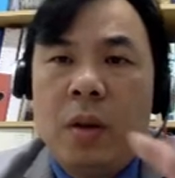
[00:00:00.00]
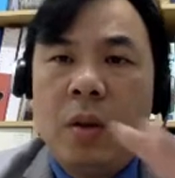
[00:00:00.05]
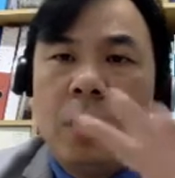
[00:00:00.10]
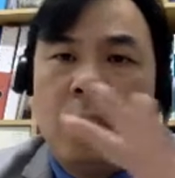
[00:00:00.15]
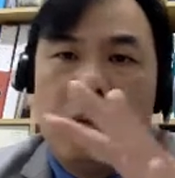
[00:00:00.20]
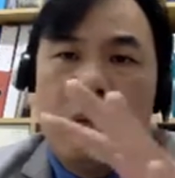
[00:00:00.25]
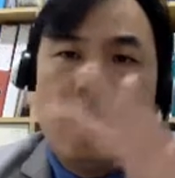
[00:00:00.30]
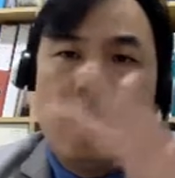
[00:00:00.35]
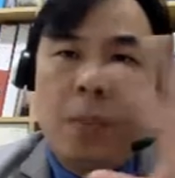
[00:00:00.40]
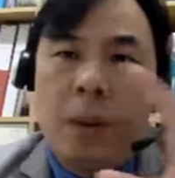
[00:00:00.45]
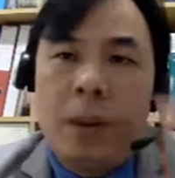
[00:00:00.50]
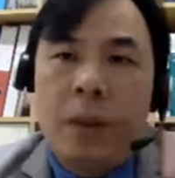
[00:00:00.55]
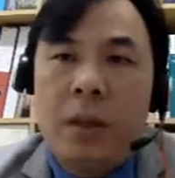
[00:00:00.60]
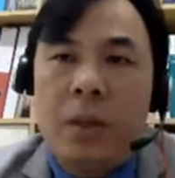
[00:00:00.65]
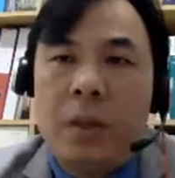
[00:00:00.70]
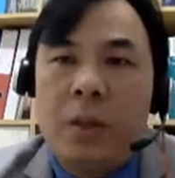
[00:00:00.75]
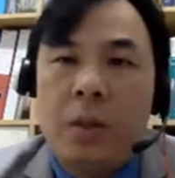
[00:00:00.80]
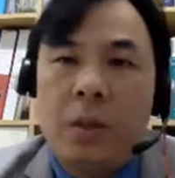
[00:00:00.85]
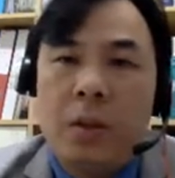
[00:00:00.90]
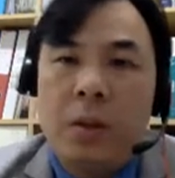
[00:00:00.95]
four
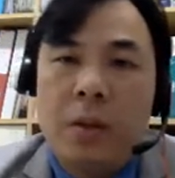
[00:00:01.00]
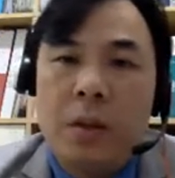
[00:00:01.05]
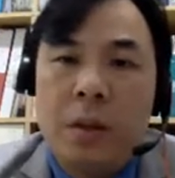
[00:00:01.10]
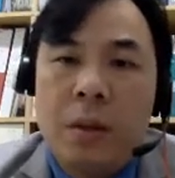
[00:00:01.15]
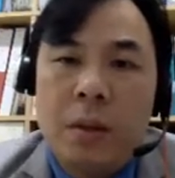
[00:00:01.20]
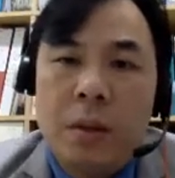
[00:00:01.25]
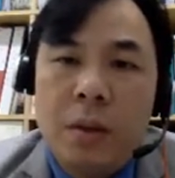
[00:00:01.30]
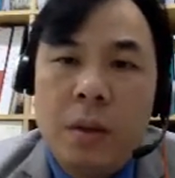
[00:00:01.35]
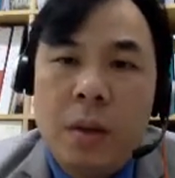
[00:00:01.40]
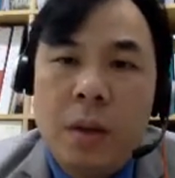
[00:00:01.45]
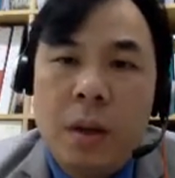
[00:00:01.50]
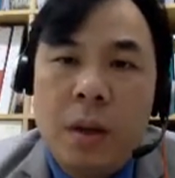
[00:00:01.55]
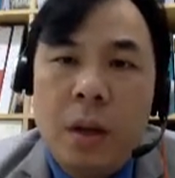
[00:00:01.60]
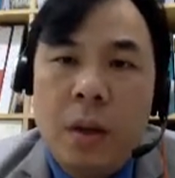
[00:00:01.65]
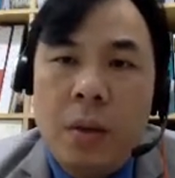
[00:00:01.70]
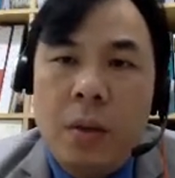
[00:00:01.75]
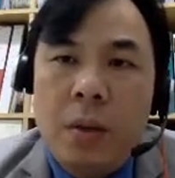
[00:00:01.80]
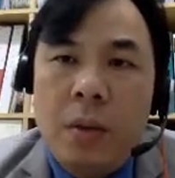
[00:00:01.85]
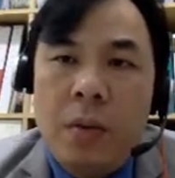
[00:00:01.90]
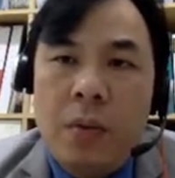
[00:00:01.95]
partitions here.
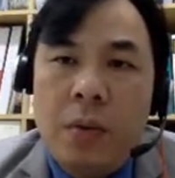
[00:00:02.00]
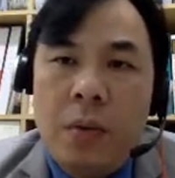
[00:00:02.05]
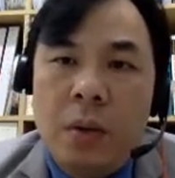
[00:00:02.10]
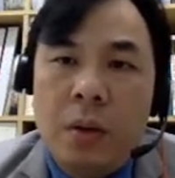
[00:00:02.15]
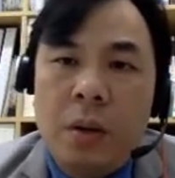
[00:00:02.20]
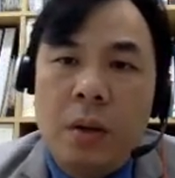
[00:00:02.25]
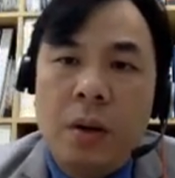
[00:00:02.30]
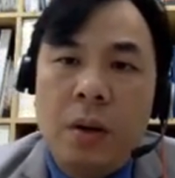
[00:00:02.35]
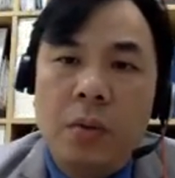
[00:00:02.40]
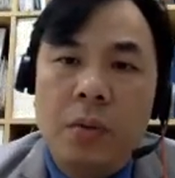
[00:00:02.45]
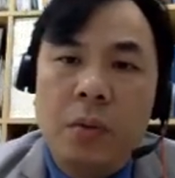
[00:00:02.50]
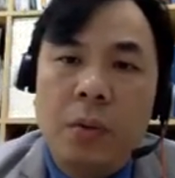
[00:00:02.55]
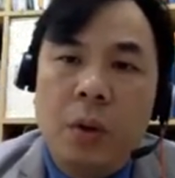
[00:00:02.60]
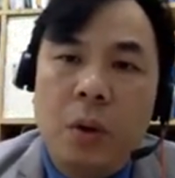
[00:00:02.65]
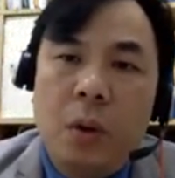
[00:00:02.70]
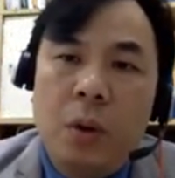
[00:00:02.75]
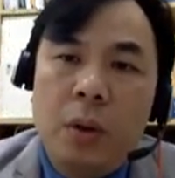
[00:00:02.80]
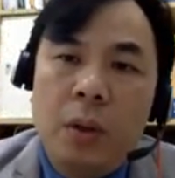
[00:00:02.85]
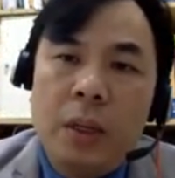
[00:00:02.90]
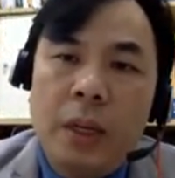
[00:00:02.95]
Therefore, the graph will
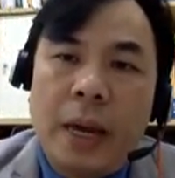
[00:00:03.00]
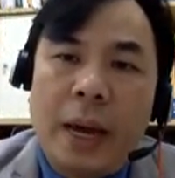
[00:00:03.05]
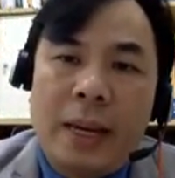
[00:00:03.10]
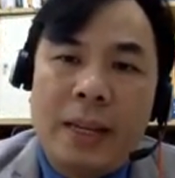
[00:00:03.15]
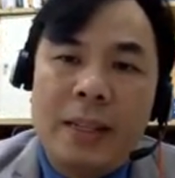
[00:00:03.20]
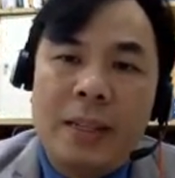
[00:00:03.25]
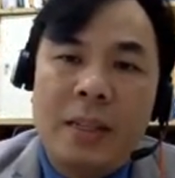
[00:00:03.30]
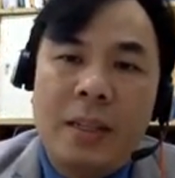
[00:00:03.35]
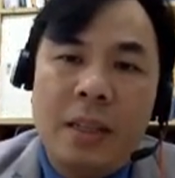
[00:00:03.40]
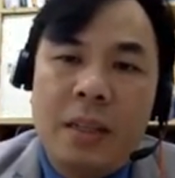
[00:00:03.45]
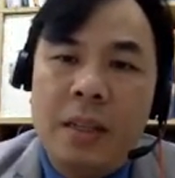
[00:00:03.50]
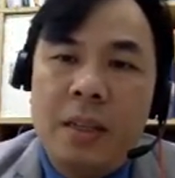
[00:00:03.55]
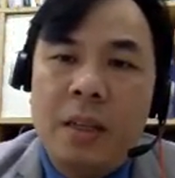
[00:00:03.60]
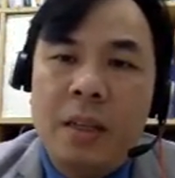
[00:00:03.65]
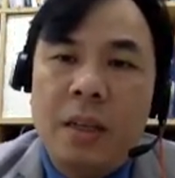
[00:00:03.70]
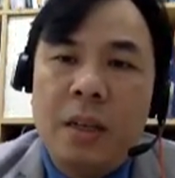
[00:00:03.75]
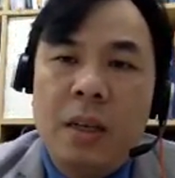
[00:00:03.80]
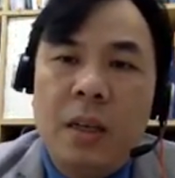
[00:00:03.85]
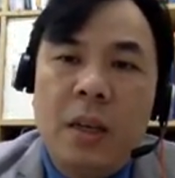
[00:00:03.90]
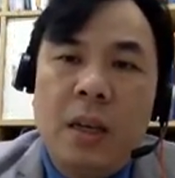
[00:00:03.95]
only exist
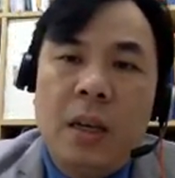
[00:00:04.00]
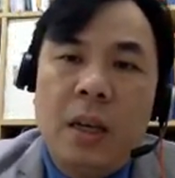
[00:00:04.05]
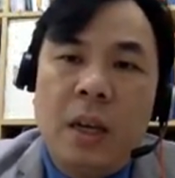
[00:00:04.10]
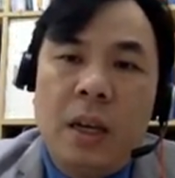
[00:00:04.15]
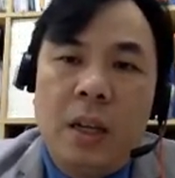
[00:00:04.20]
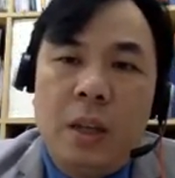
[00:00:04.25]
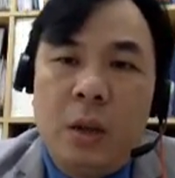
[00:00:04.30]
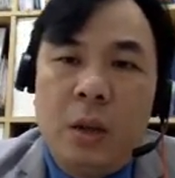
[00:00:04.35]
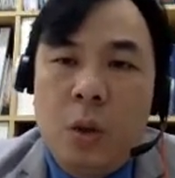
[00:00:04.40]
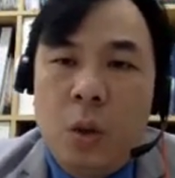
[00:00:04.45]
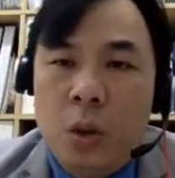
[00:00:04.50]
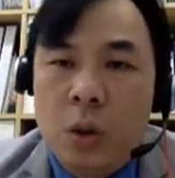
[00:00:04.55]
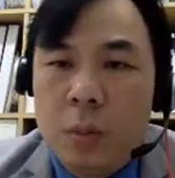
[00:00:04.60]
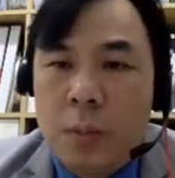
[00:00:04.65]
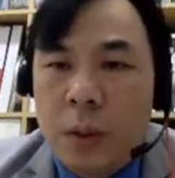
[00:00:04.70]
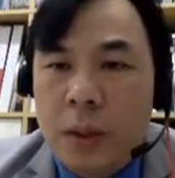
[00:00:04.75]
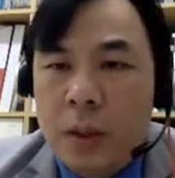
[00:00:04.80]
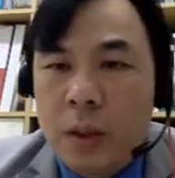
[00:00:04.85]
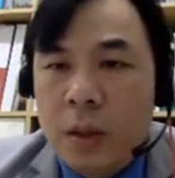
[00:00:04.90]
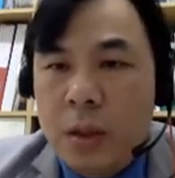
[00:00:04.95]
in those
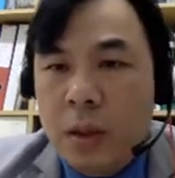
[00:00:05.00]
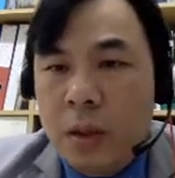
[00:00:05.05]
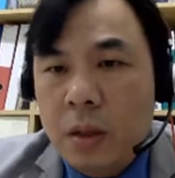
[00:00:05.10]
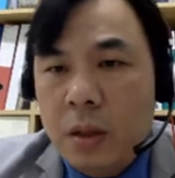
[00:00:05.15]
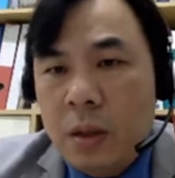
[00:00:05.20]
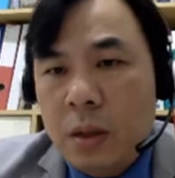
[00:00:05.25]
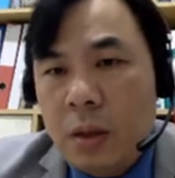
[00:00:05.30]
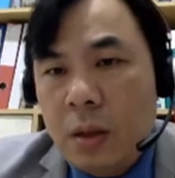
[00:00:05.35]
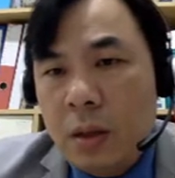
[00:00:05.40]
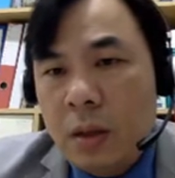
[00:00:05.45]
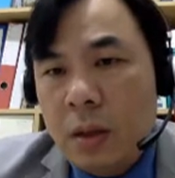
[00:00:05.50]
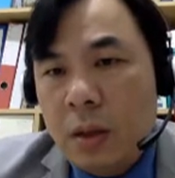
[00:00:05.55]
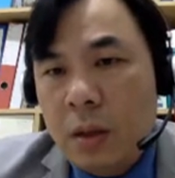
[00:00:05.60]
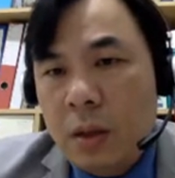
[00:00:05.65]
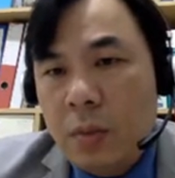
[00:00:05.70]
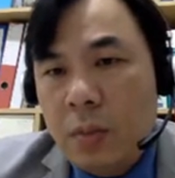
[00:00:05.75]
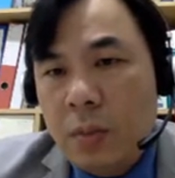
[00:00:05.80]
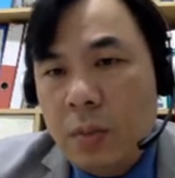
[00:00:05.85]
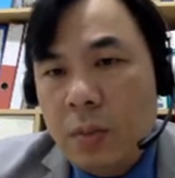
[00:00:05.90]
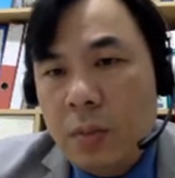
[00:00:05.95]
partition. In
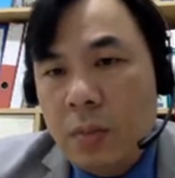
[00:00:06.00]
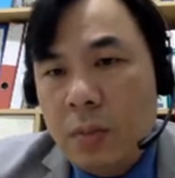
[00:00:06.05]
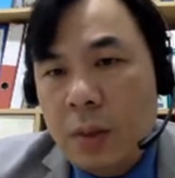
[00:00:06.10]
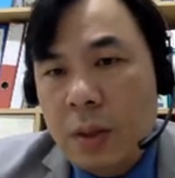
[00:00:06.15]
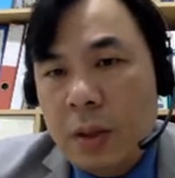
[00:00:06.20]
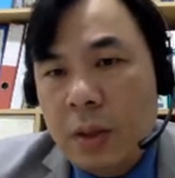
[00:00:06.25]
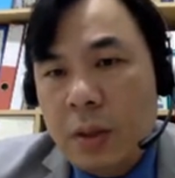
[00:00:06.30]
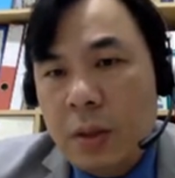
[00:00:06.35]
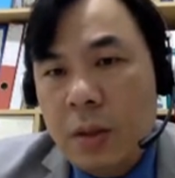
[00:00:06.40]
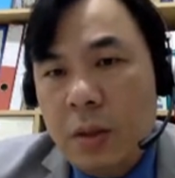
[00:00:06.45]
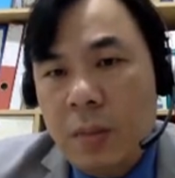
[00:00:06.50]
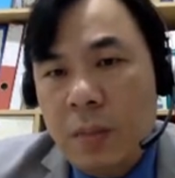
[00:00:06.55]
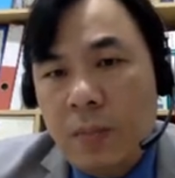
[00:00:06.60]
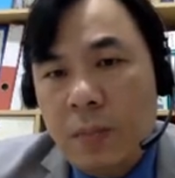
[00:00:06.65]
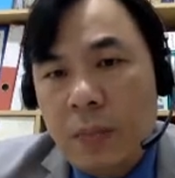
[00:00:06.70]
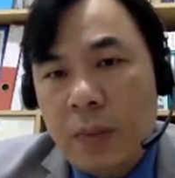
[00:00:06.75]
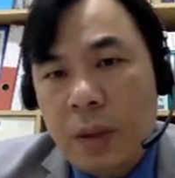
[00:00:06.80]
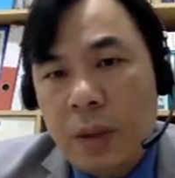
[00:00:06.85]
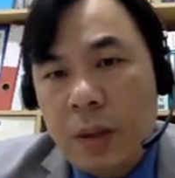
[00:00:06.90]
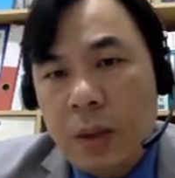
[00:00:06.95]
this partition,
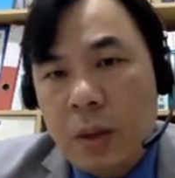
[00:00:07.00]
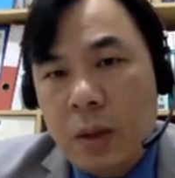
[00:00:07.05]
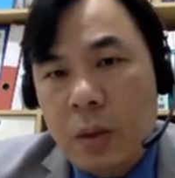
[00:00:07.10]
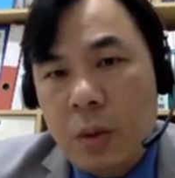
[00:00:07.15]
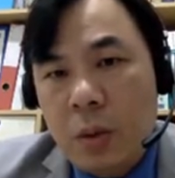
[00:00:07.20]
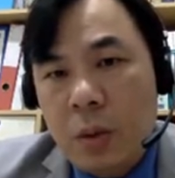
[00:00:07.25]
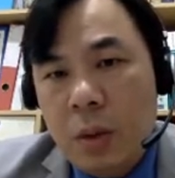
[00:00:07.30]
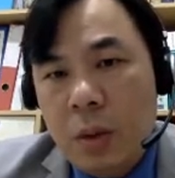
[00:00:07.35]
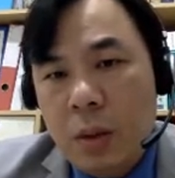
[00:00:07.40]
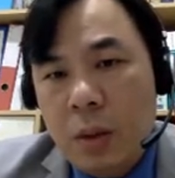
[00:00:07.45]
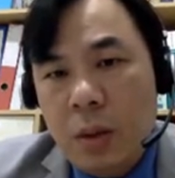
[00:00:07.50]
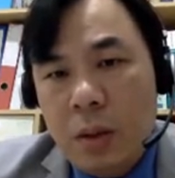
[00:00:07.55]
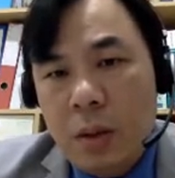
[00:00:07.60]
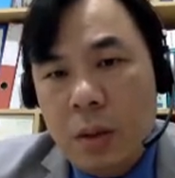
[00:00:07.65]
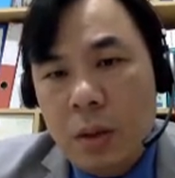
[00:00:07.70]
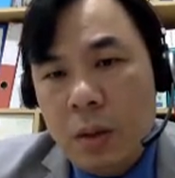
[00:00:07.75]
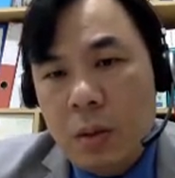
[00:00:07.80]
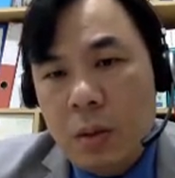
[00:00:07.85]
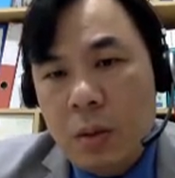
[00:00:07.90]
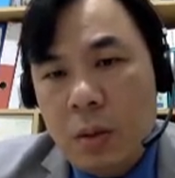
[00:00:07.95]
this one,
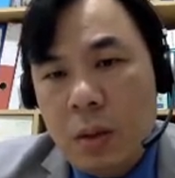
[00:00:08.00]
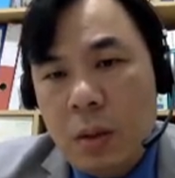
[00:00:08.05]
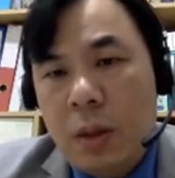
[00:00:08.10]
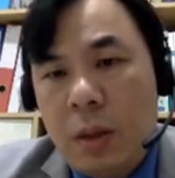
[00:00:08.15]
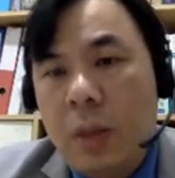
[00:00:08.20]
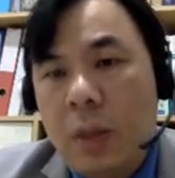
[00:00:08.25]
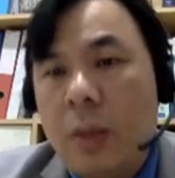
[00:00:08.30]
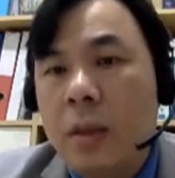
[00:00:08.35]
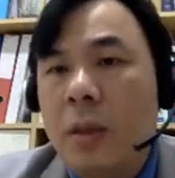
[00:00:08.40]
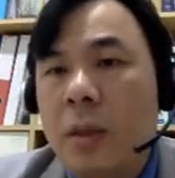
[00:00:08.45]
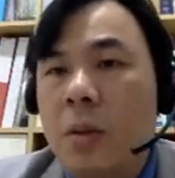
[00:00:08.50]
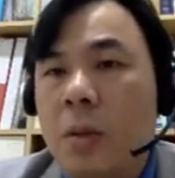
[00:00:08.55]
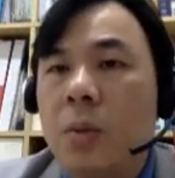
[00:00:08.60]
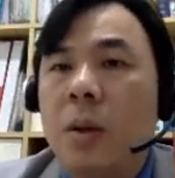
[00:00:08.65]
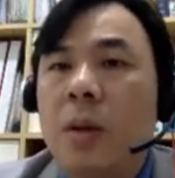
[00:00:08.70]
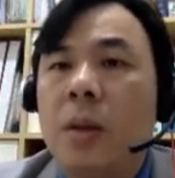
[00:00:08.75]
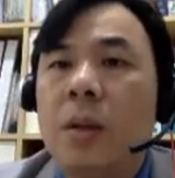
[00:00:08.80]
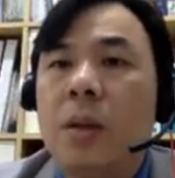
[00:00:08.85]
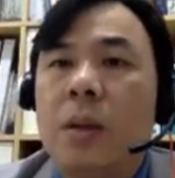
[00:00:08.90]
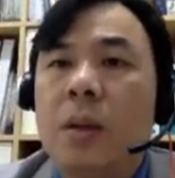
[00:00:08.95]
and this
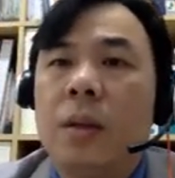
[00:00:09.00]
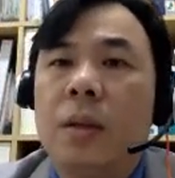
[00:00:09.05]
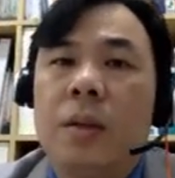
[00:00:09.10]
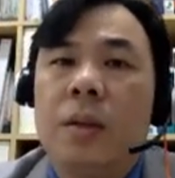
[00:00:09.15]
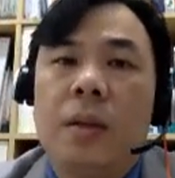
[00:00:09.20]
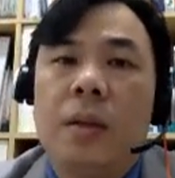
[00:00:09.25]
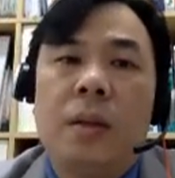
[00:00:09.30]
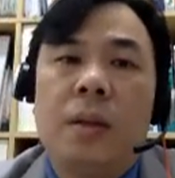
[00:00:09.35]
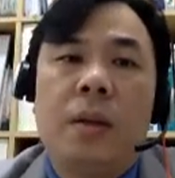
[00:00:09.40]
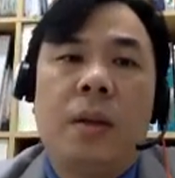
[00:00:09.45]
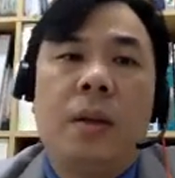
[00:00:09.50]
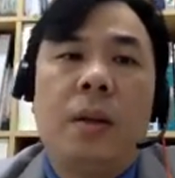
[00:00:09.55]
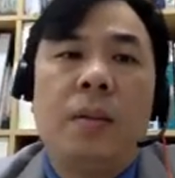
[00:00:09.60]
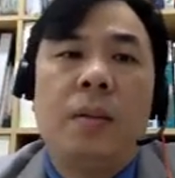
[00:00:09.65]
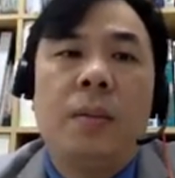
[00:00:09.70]
one here. Right.